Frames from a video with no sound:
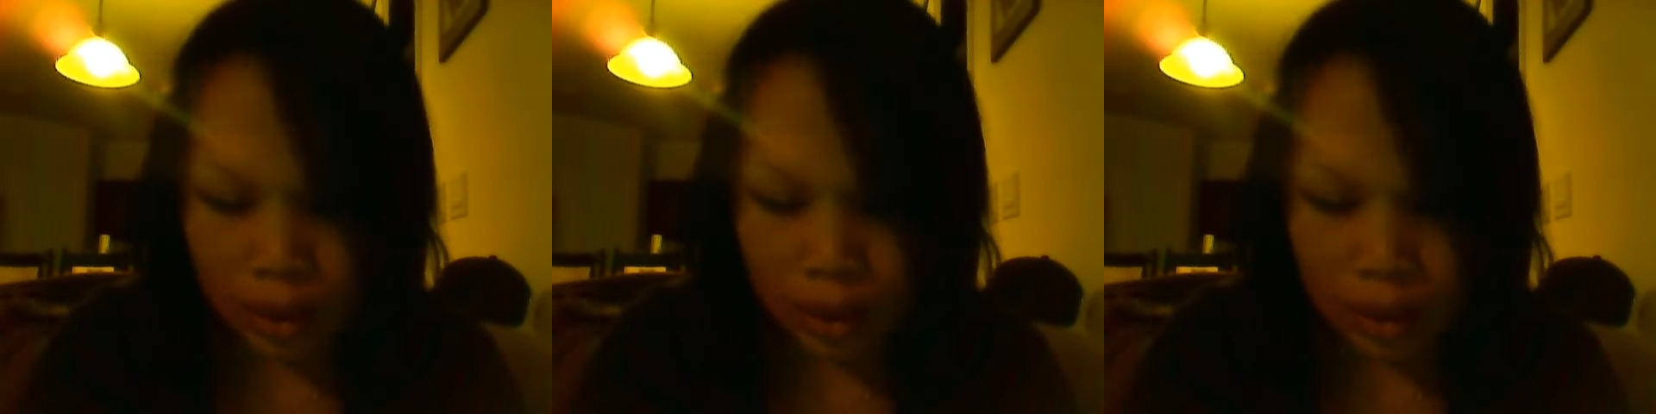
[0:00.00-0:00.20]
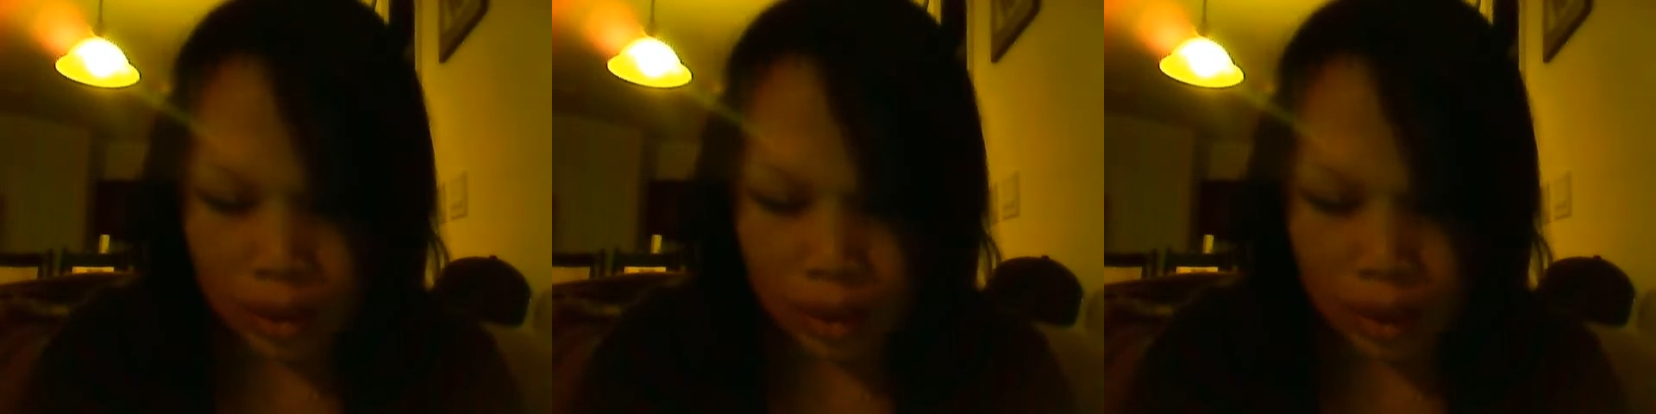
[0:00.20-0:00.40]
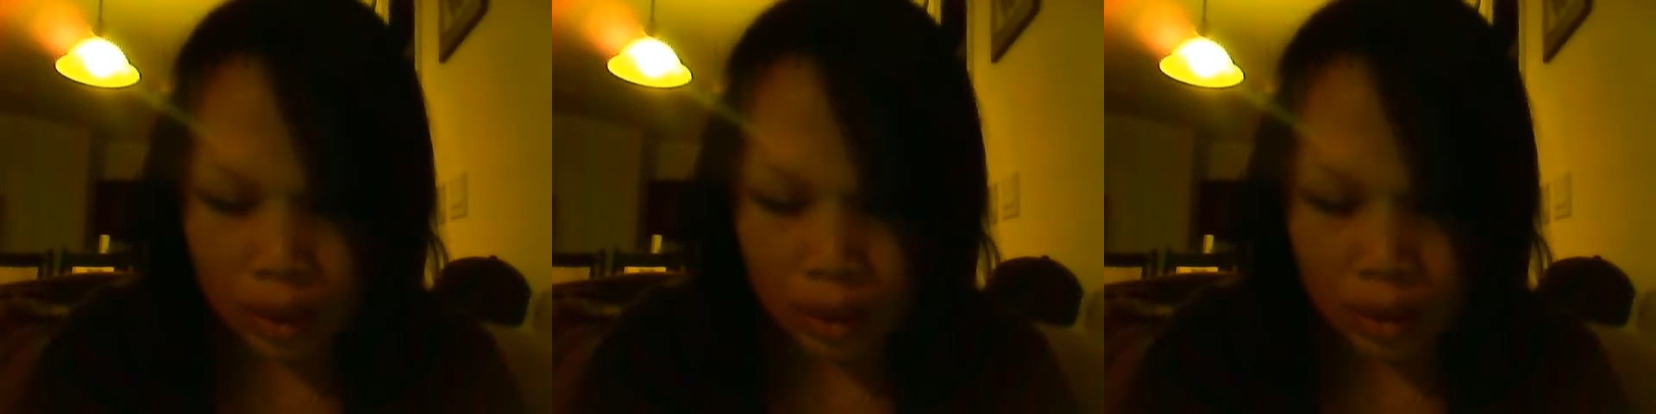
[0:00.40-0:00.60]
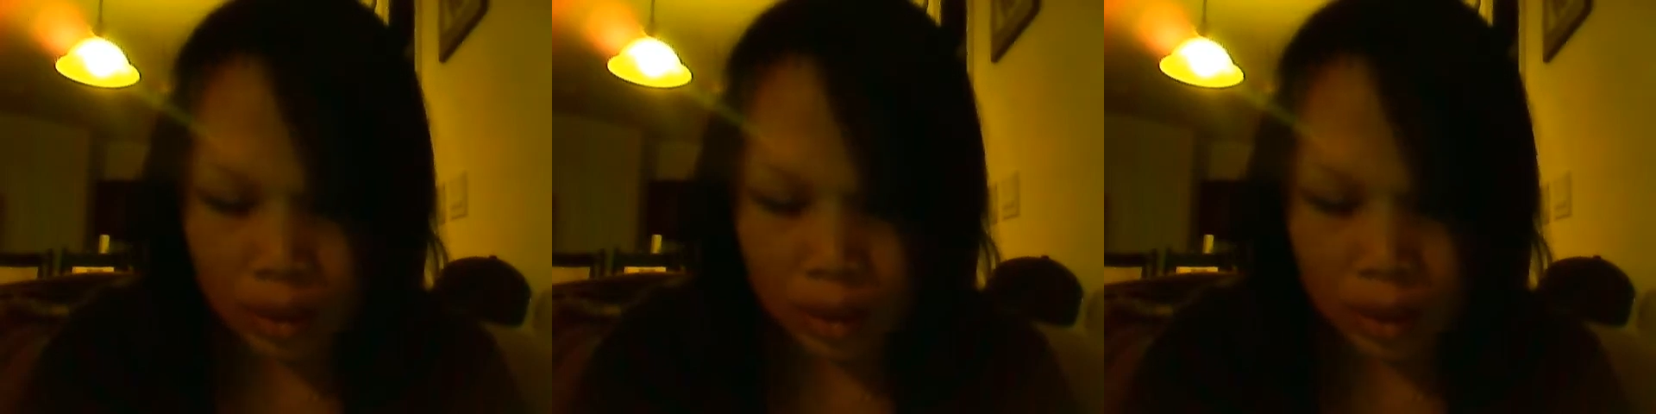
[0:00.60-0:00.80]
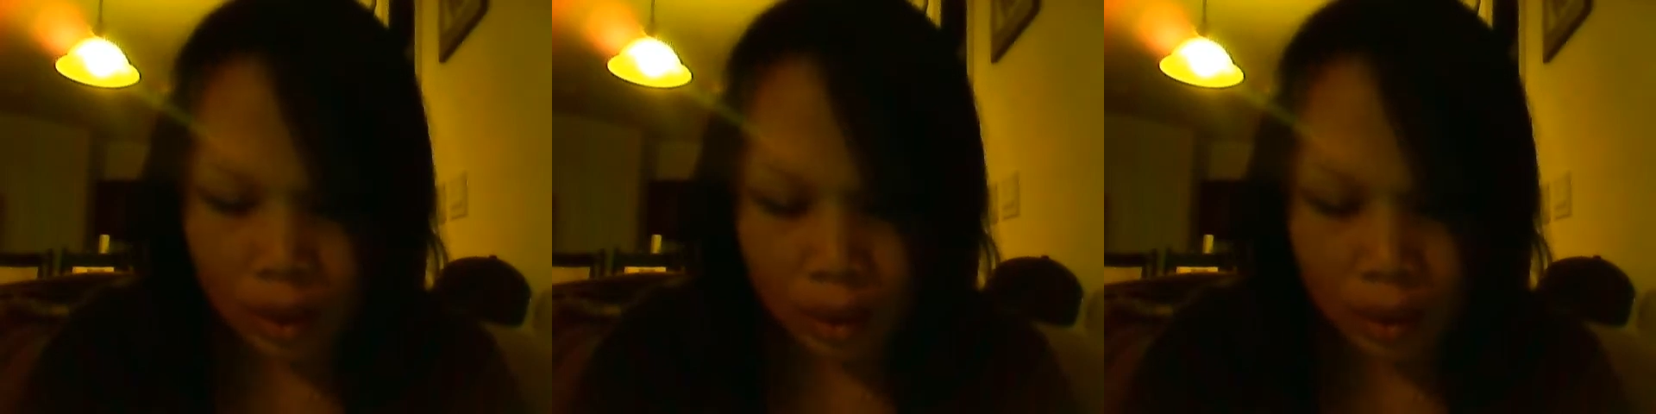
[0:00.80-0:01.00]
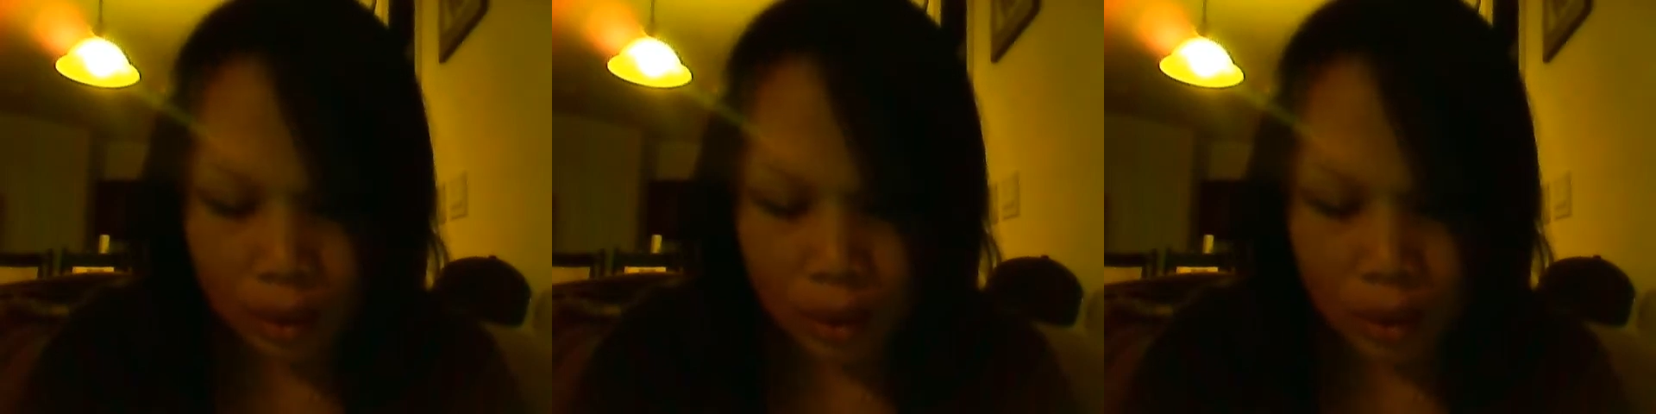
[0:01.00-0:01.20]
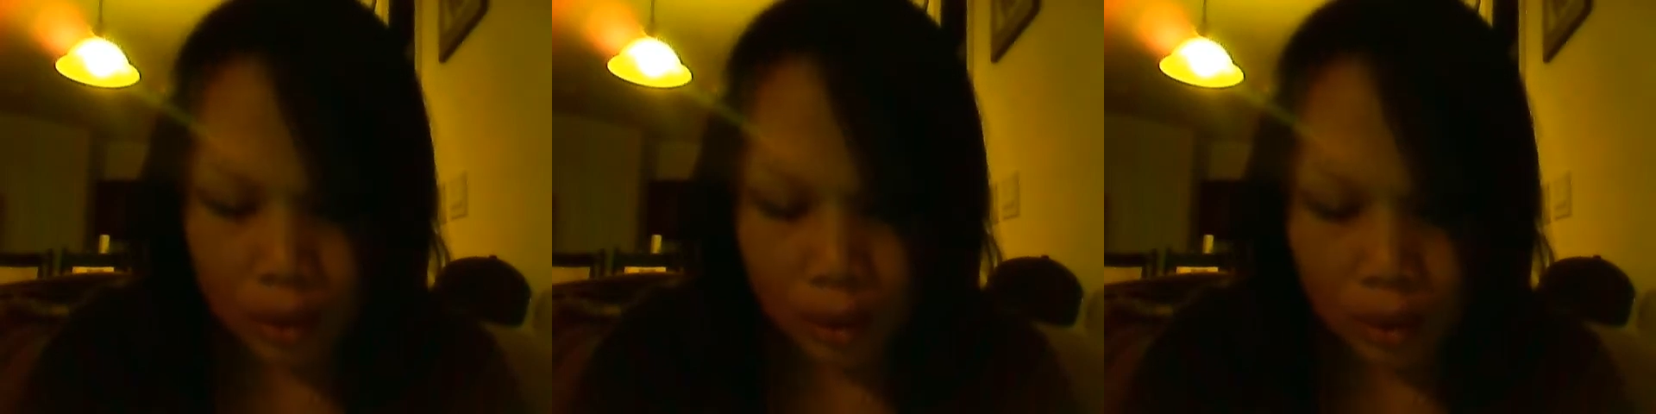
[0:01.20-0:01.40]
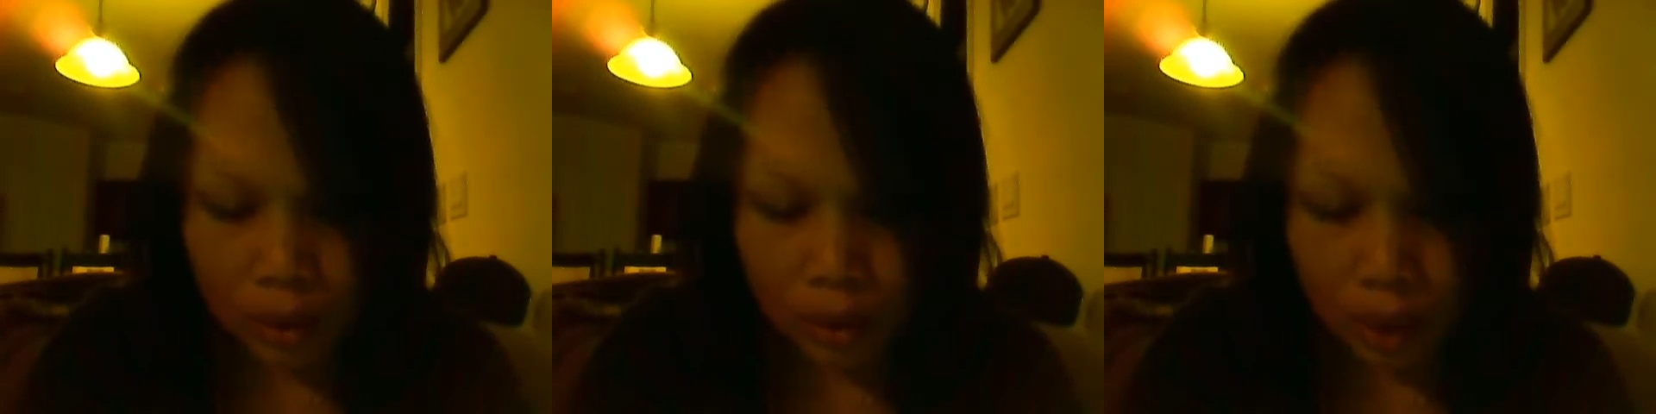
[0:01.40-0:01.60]
descendant of a
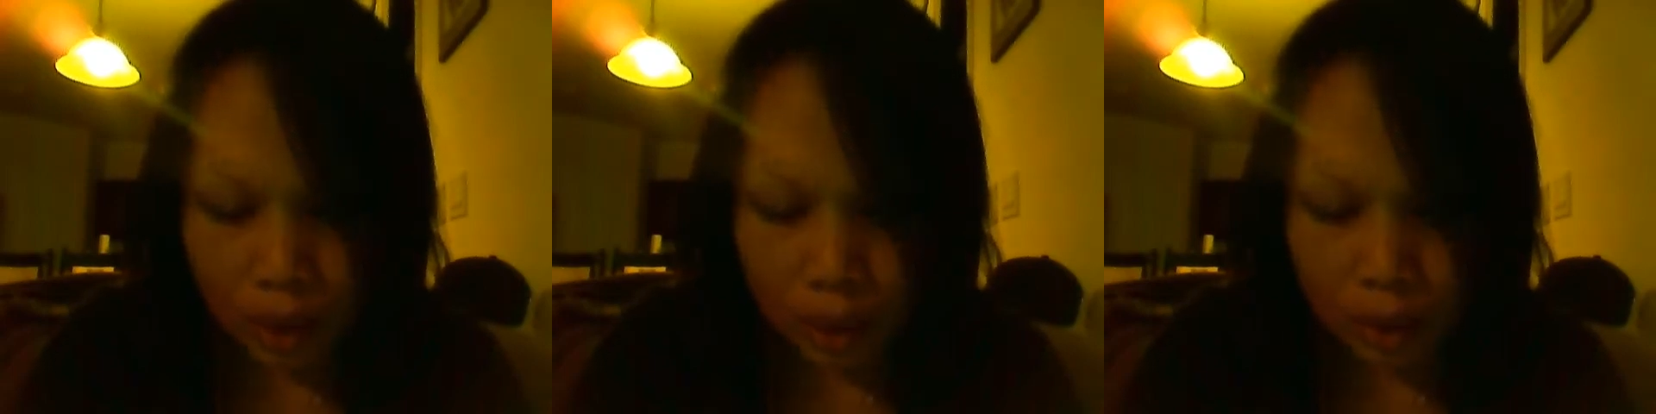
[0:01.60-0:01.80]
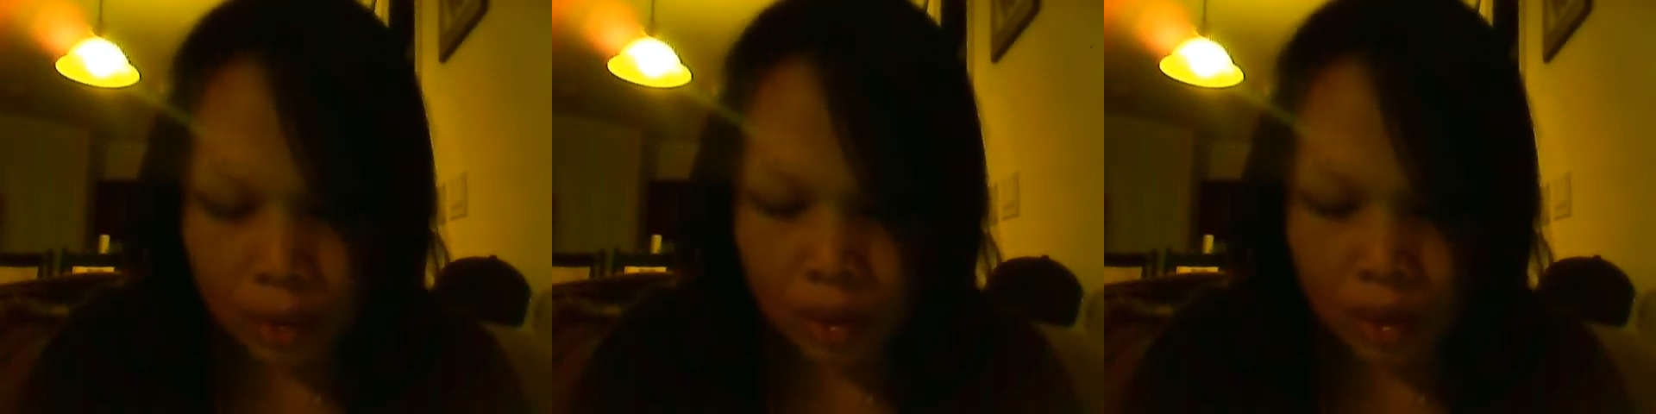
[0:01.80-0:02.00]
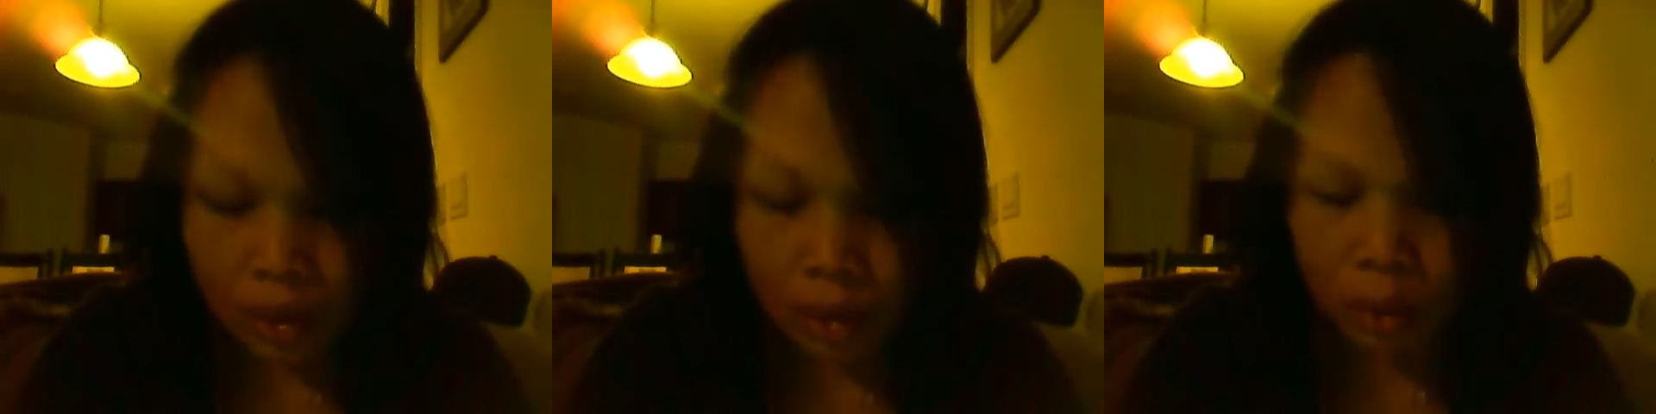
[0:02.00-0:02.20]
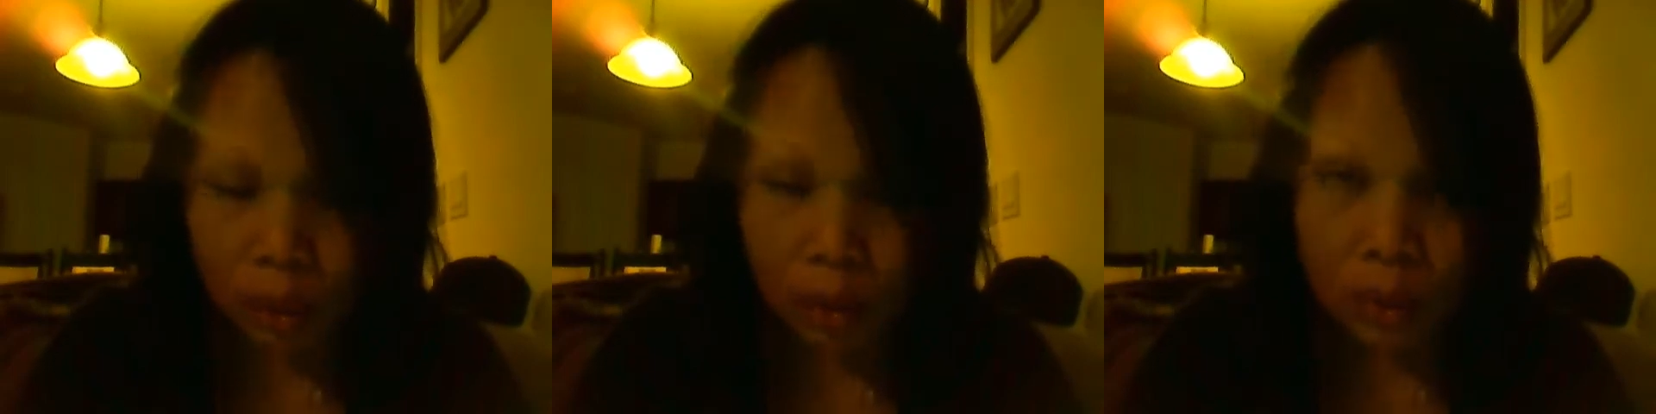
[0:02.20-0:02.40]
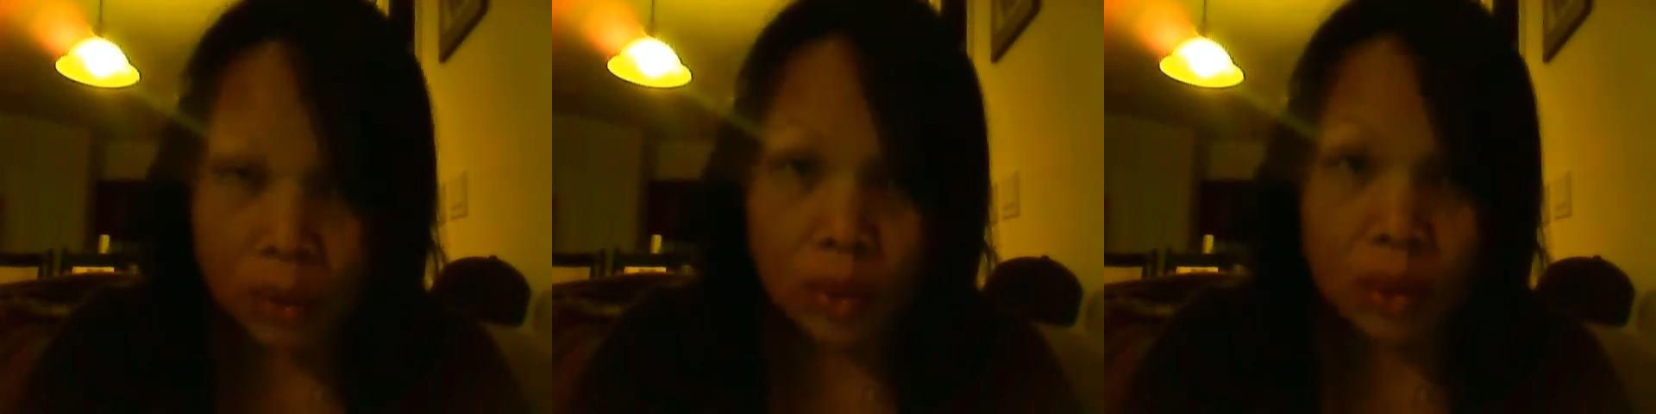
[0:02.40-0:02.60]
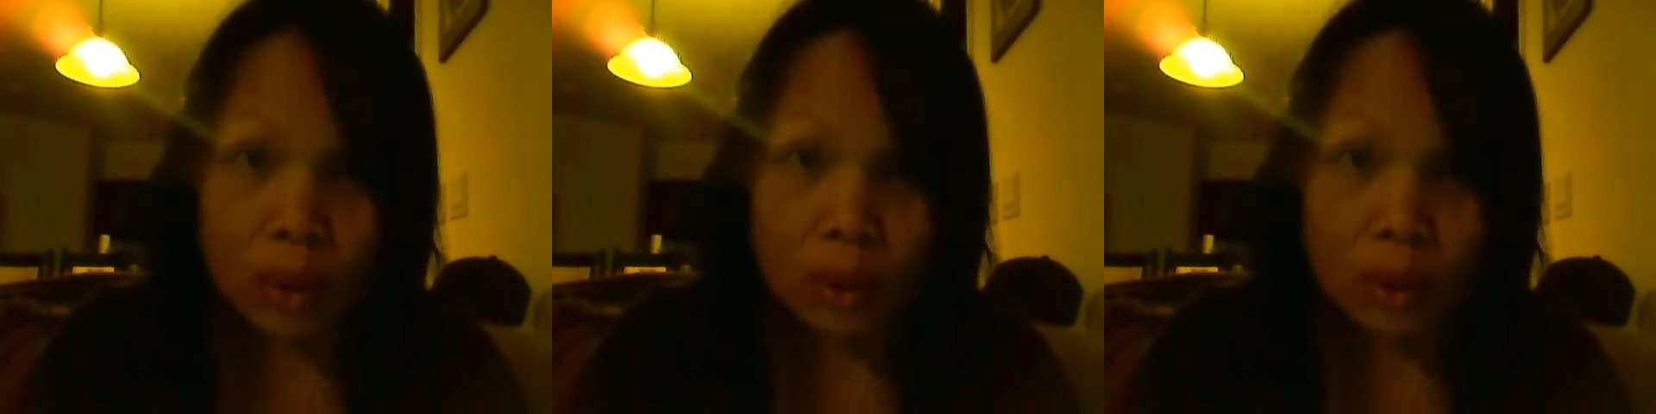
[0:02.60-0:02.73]
2,000-year-old